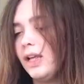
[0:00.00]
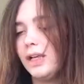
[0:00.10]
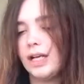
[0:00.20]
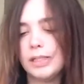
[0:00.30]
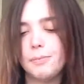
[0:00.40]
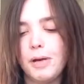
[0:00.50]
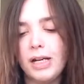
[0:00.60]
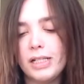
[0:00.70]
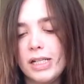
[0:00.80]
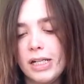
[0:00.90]
Next
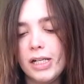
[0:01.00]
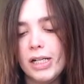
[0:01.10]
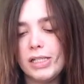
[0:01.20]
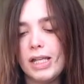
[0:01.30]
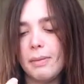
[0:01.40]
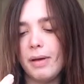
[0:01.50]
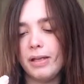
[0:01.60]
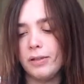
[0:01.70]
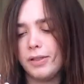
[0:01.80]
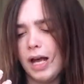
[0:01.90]
product here is a
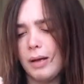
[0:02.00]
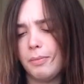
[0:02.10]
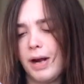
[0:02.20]
Michael Todd